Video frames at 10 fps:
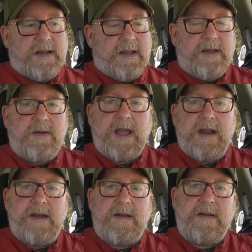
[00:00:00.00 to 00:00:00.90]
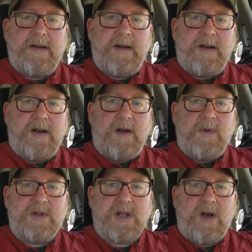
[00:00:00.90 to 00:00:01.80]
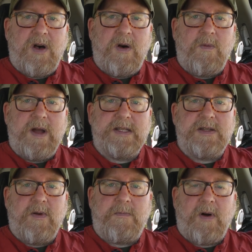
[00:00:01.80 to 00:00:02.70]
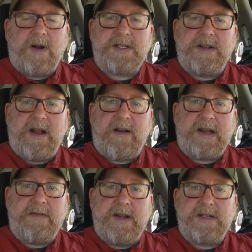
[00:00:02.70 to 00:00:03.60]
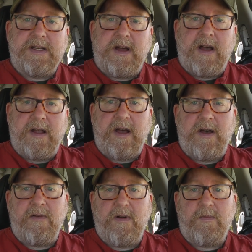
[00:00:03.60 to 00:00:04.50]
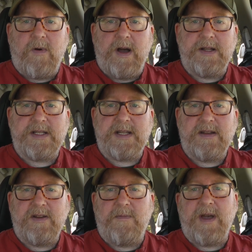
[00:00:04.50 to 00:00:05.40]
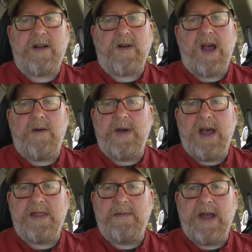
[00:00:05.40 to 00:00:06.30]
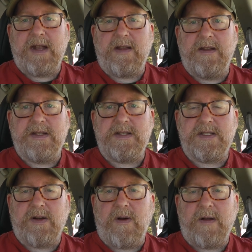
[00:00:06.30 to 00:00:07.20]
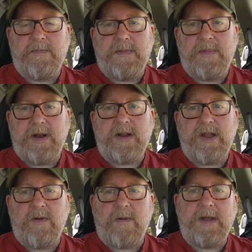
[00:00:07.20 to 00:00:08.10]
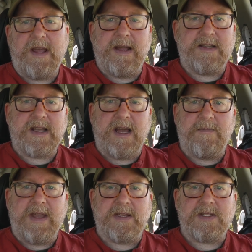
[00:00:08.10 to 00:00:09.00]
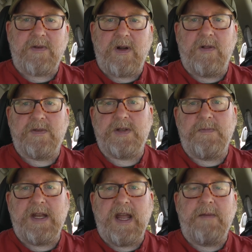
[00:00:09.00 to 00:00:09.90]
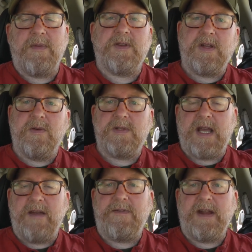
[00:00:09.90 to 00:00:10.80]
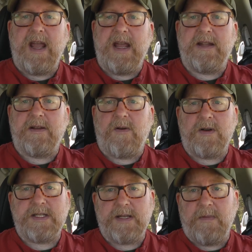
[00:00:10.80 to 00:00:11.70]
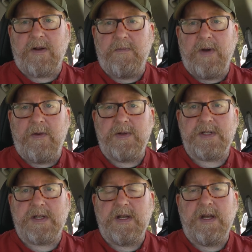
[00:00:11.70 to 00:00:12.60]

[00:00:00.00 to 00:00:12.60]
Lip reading: You can almost always do a parks in the air activation on 100 watts, no matter how bad the band conditions are. But on QRP, it's going to be a struggle. So being able to use FT8 or similar modes,